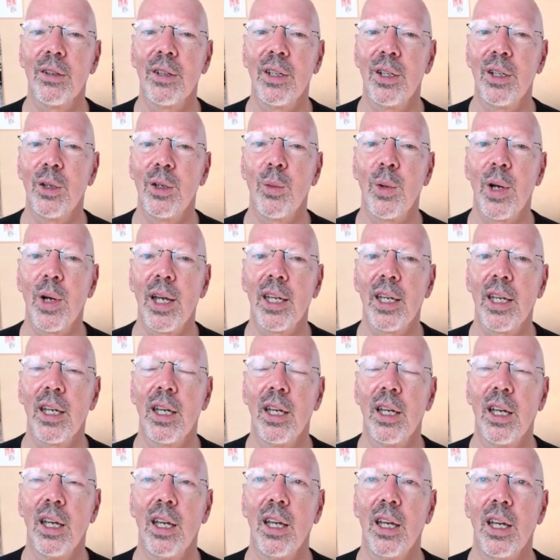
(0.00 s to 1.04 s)
in a way.
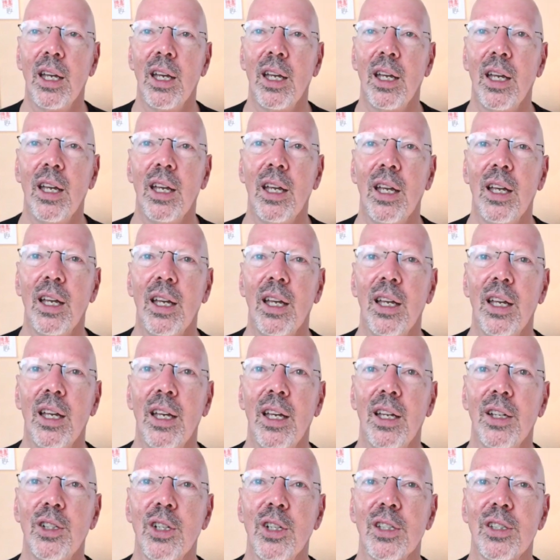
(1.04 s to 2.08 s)

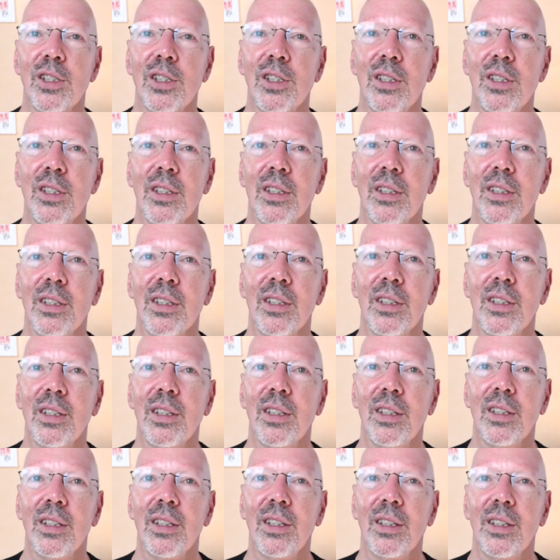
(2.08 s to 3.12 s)
It just,
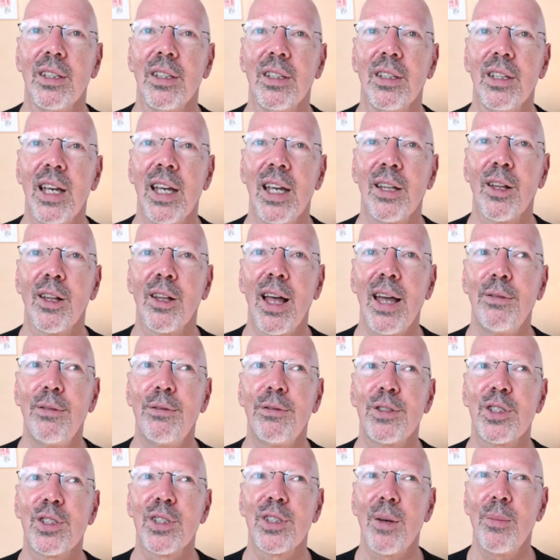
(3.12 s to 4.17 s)
and life
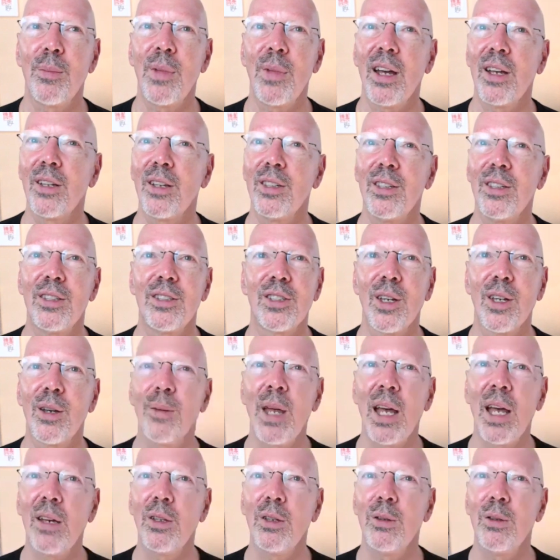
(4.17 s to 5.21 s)
somehow,
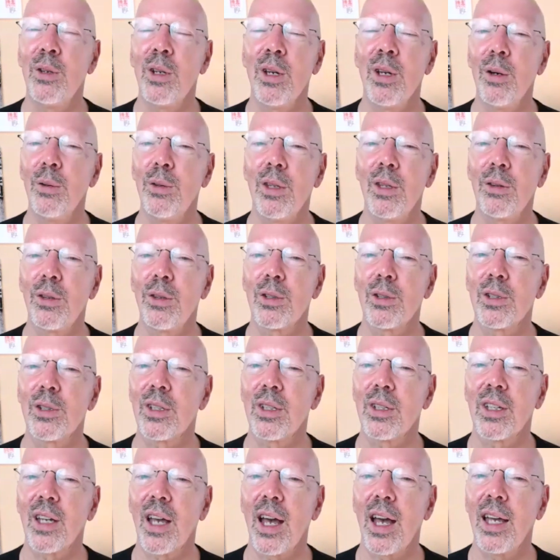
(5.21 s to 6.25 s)
somehow you know that there's
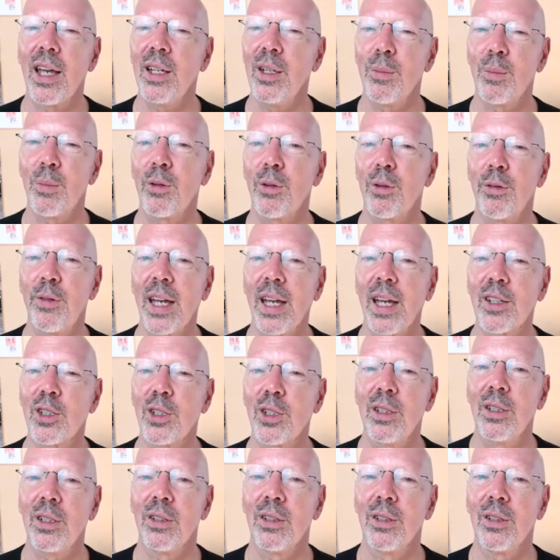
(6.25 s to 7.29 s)
a kind of
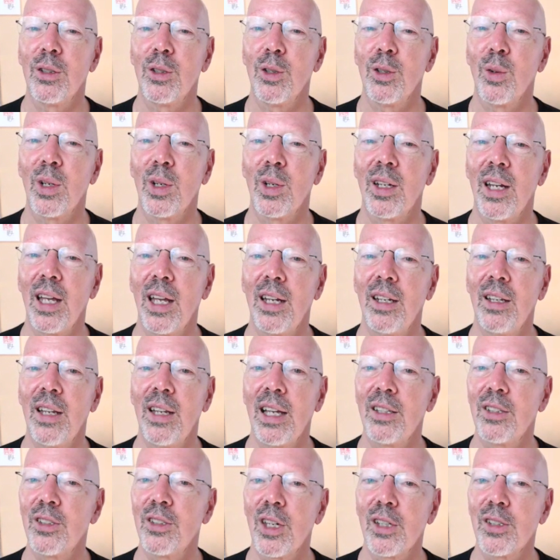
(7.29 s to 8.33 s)
perfection to it, and
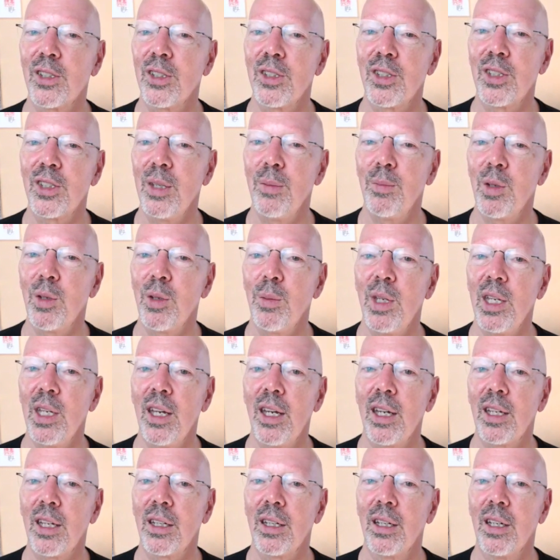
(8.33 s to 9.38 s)
that doesn't seem to be
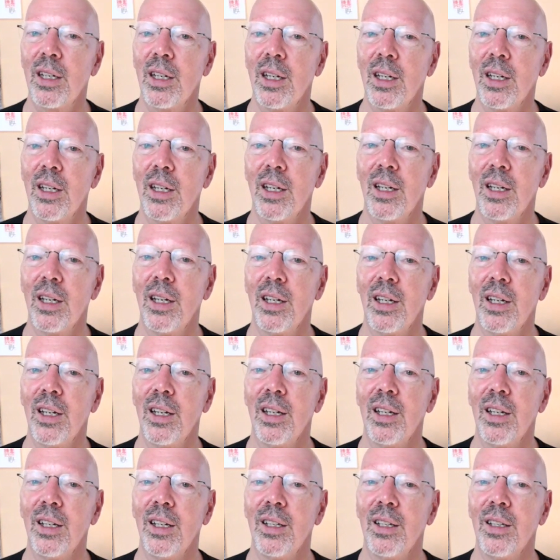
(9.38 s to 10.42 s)
it.
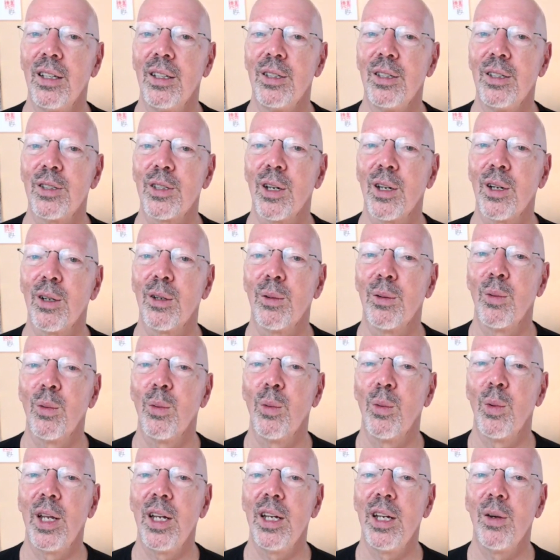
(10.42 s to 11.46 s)
So
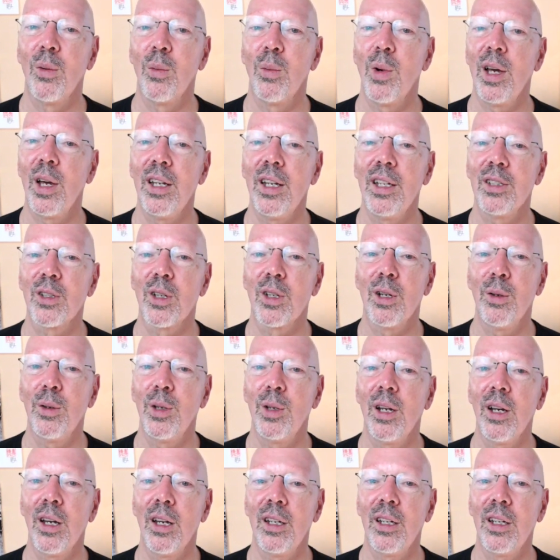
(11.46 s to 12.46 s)
what what is going on